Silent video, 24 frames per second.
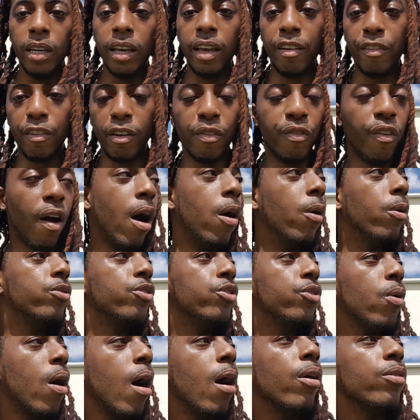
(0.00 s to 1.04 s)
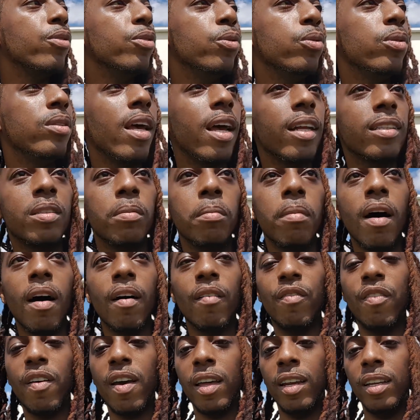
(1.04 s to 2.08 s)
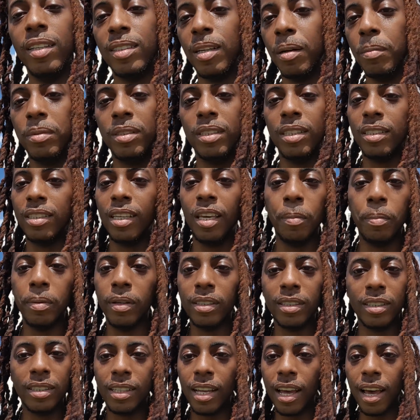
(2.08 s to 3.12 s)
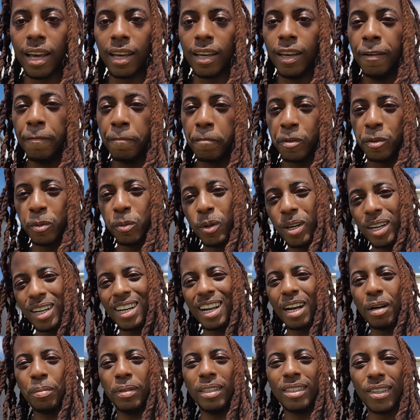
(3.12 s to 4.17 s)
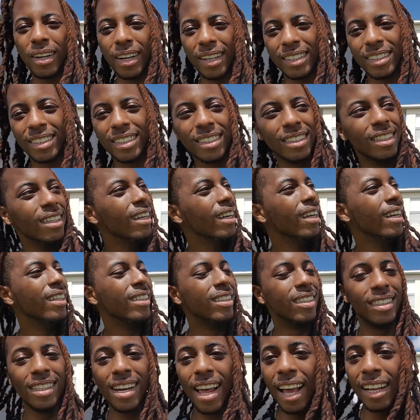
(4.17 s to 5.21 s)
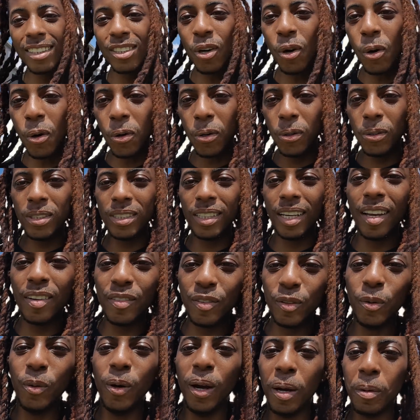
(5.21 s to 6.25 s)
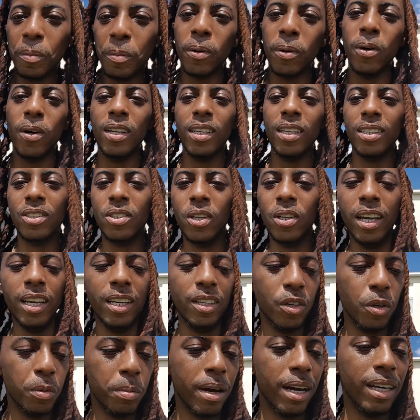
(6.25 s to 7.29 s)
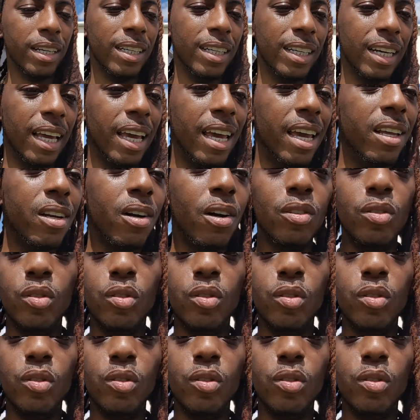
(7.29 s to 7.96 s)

If, if I was you, I'll use that to my advantage. I'm gonna just keep it a stack. What? I'll be trying to snatch holes everywhere, bro. So ain't nobody gonna hate